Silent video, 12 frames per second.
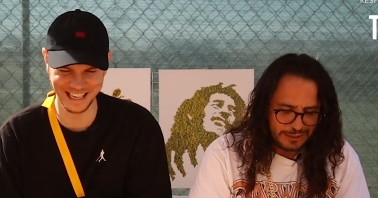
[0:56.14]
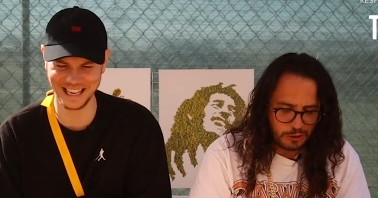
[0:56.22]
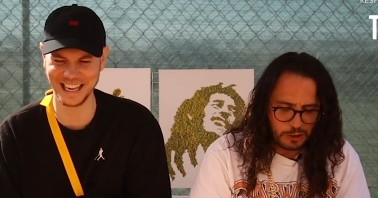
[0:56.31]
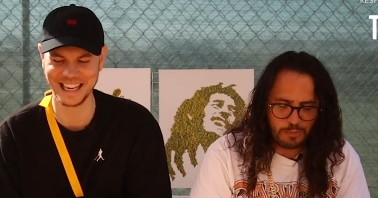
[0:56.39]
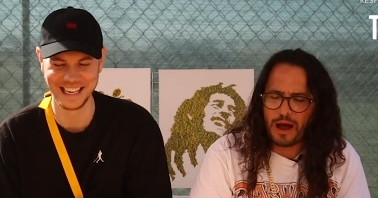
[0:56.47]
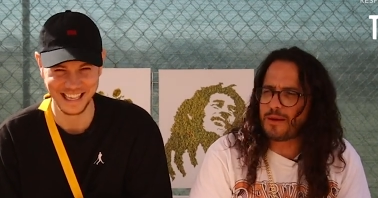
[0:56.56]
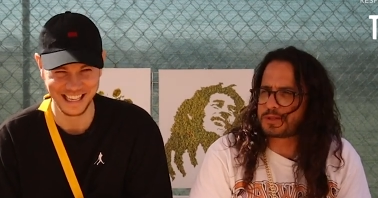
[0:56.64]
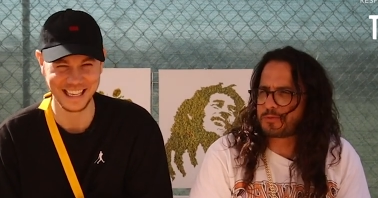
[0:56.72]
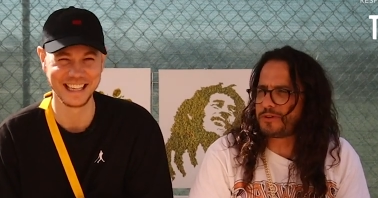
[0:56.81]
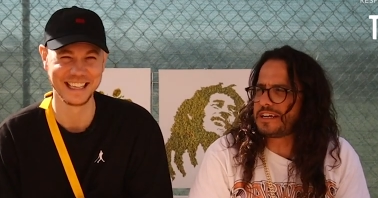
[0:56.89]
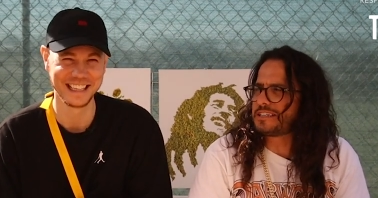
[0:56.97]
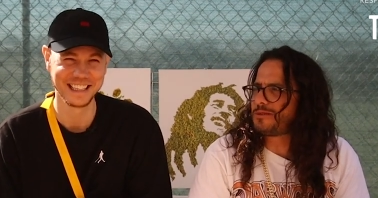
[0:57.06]
Speaker 1: or Palm
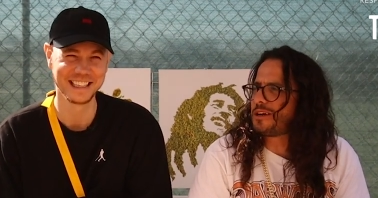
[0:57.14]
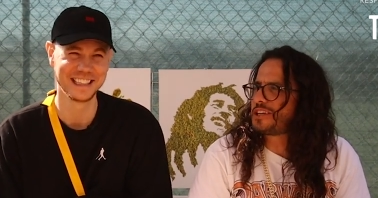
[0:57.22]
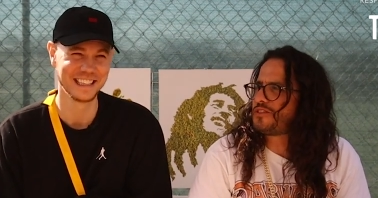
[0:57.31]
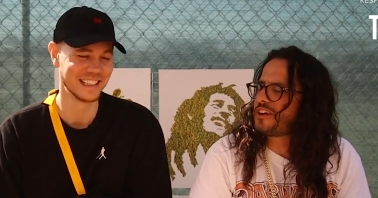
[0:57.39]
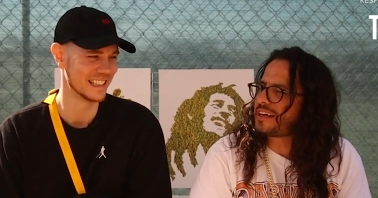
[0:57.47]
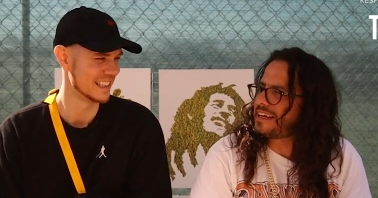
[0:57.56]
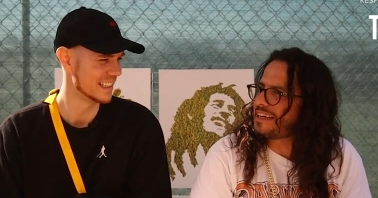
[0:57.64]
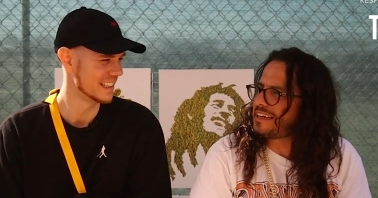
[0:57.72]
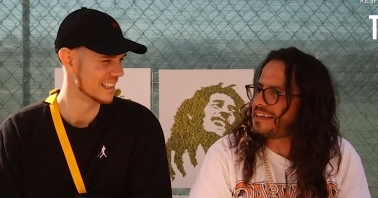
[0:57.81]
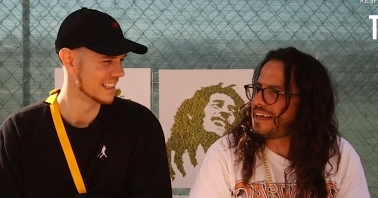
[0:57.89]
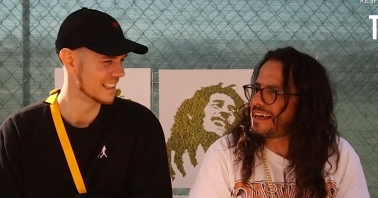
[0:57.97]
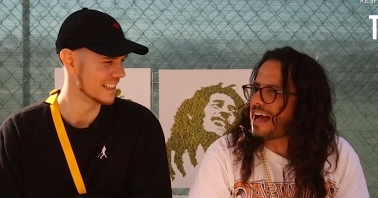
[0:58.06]
Springs, where it's
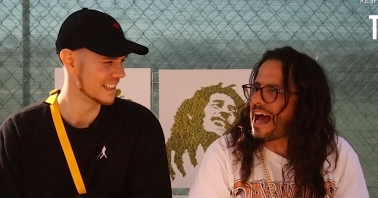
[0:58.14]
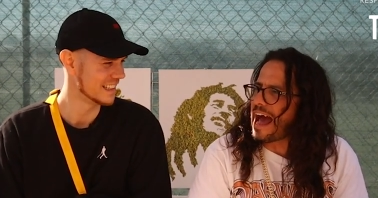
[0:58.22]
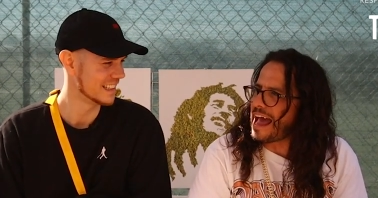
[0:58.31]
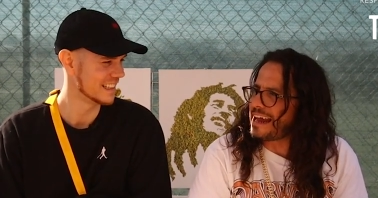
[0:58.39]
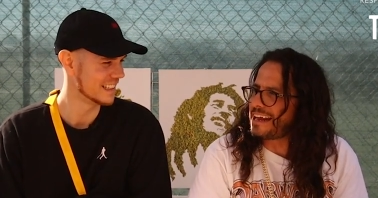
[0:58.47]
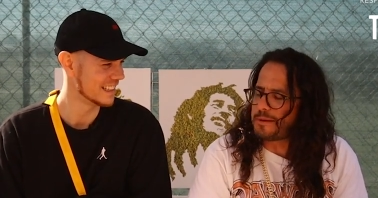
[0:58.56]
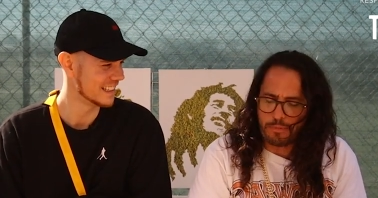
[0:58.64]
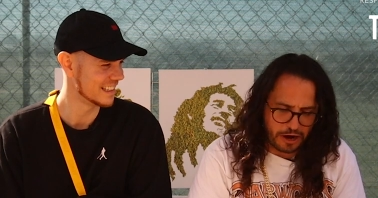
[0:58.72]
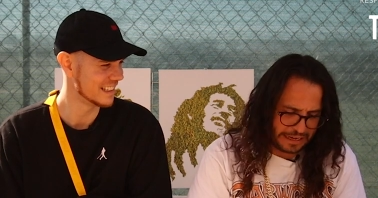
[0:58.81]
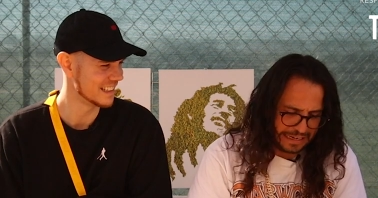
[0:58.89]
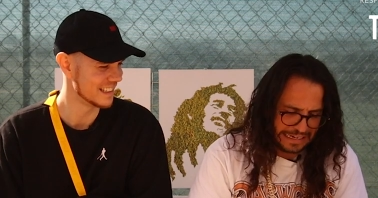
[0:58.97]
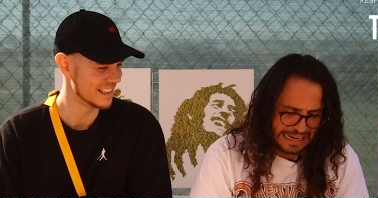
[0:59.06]
fucking like hot in a
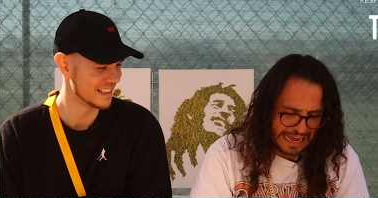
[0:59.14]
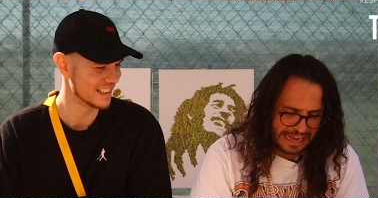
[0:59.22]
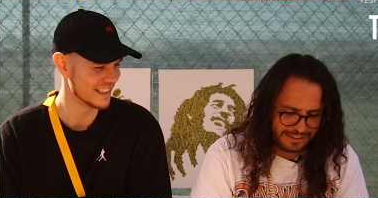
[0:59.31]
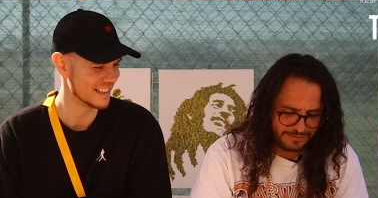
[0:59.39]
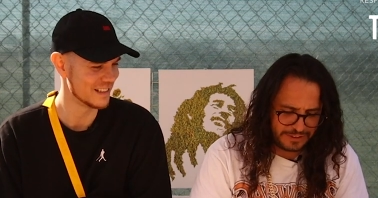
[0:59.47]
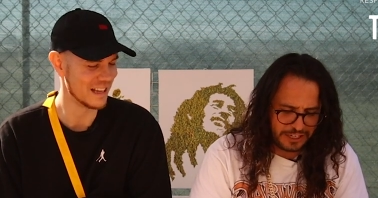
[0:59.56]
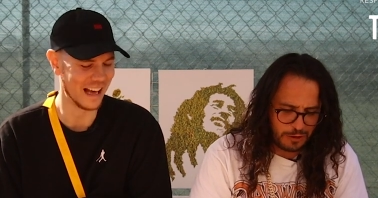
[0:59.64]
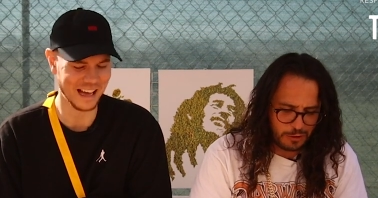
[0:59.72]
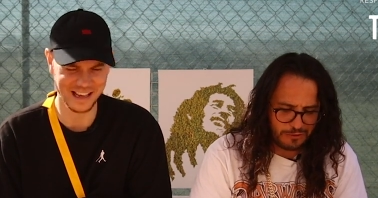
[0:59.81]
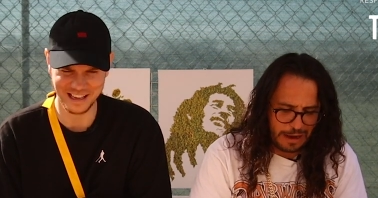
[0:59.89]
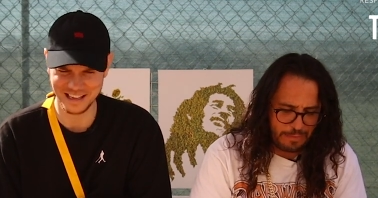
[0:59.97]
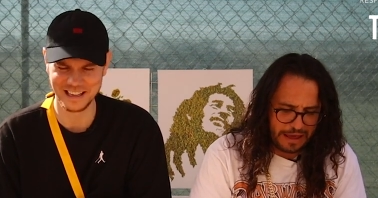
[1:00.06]
parking lot. You know,
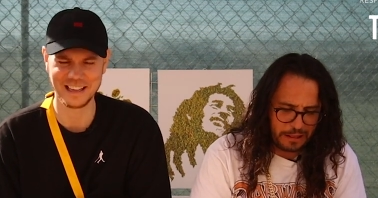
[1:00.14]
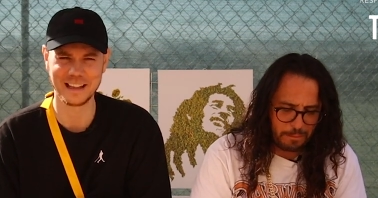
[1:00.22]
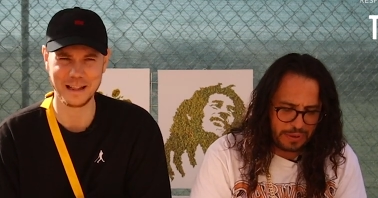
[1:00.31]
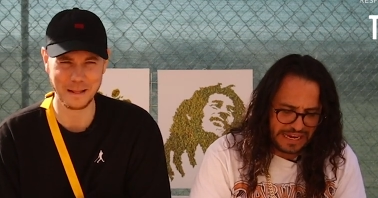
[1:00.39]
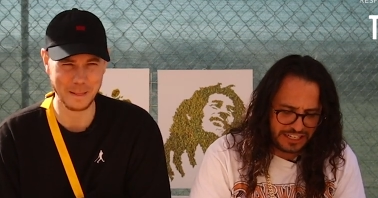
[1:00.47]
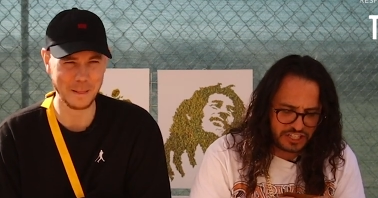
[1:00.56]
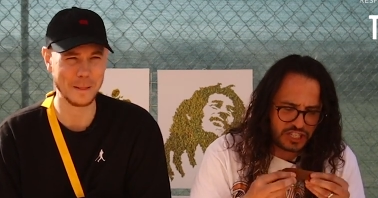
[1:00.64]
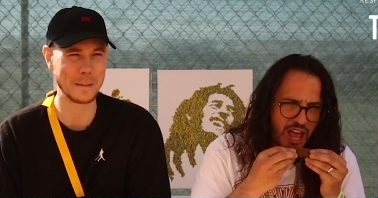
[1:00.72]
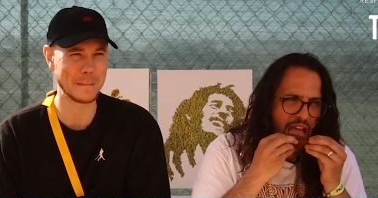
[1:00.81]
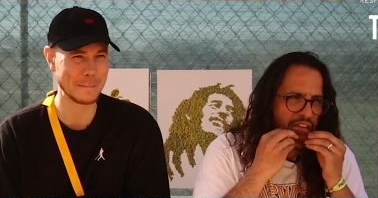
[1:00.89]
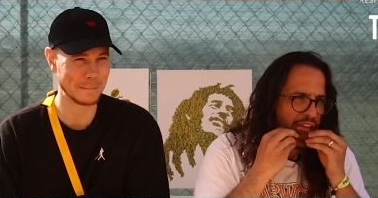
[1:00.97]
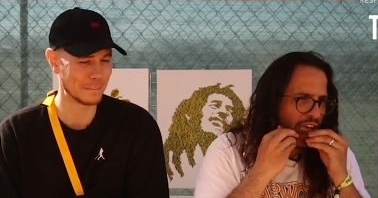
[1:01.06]
we're right by the beach.
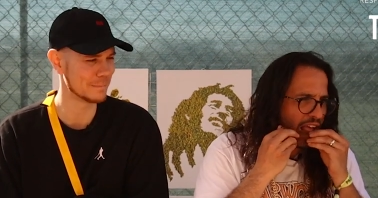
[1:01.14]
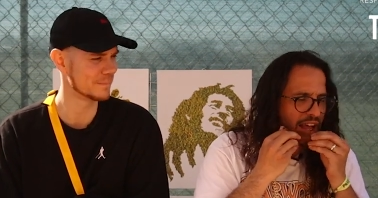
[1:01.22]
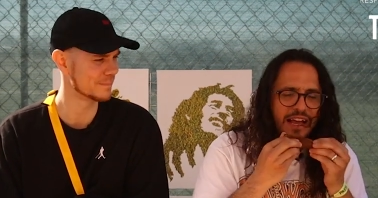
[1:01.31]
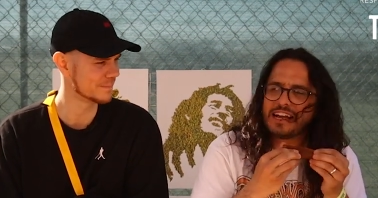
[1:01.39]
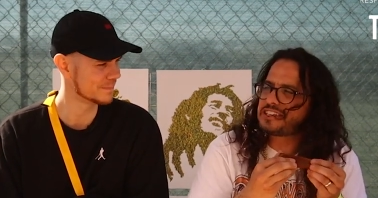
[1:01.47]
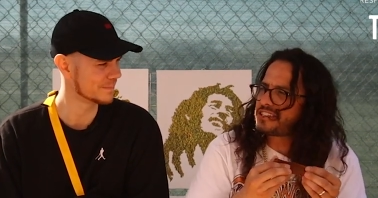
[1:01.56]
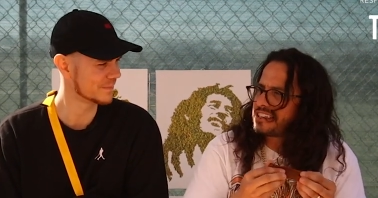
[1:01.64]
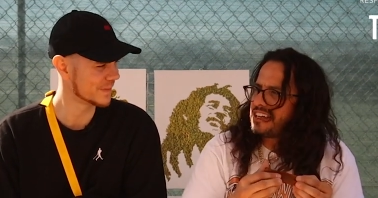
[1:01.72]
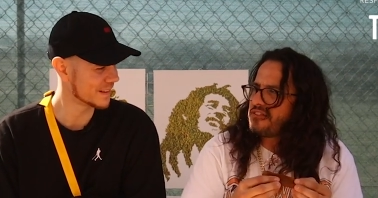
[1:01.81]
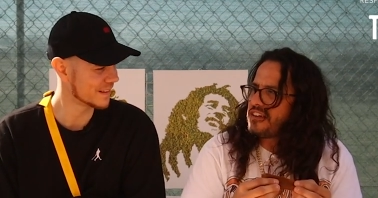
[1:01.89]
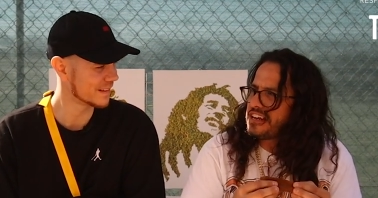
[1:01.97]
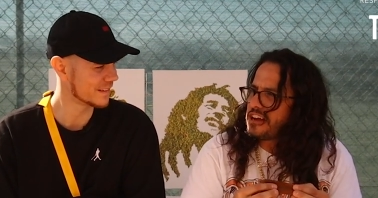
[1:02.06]
It's
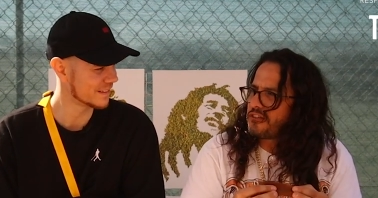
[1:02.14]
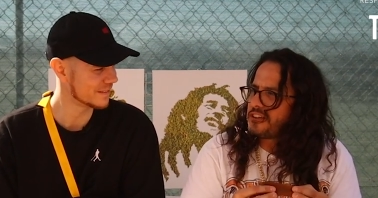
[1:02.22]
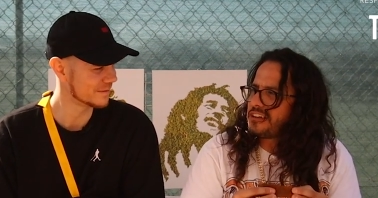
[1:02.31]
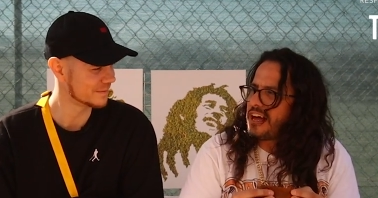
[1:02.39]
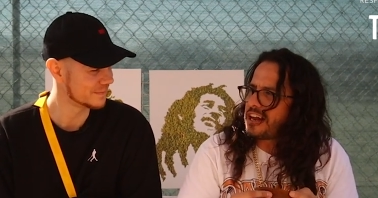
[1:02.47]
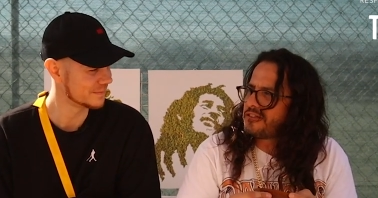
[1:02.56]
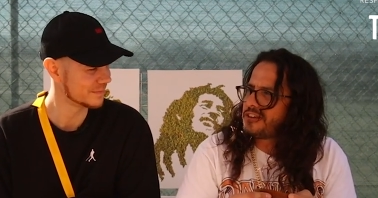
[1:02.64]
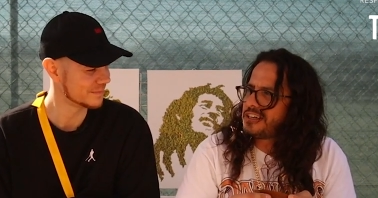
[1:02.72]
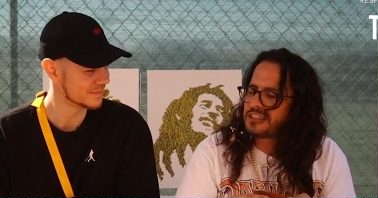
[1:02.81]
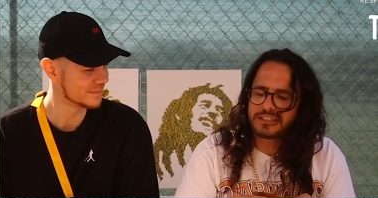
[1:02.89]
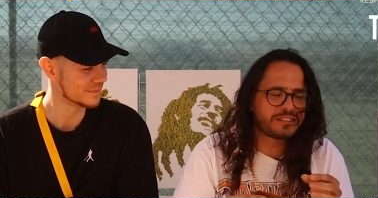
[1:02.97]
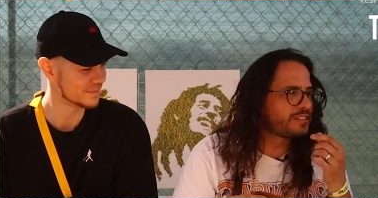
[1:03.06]
convenient for a lot of
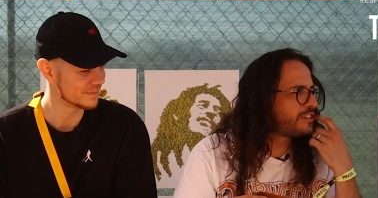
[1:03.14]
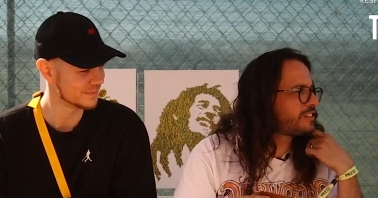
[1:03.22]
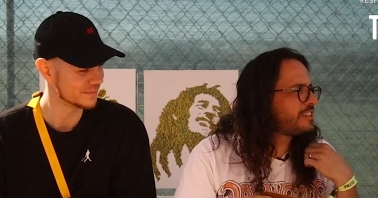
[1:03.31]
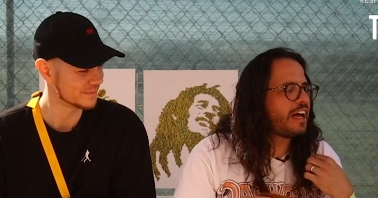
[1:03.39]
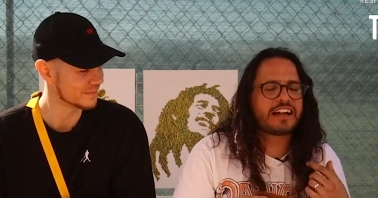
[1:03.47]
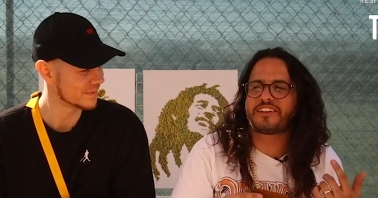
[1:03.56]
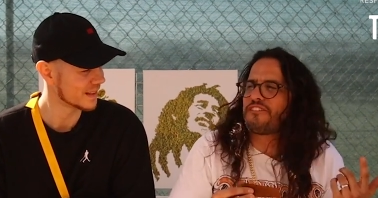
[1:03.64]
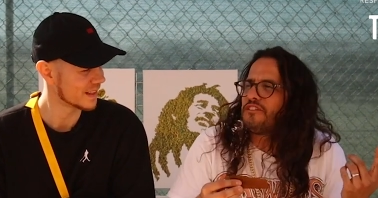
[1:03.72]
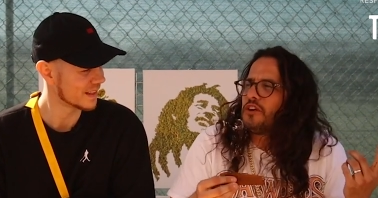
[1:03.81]
us. There's a lot of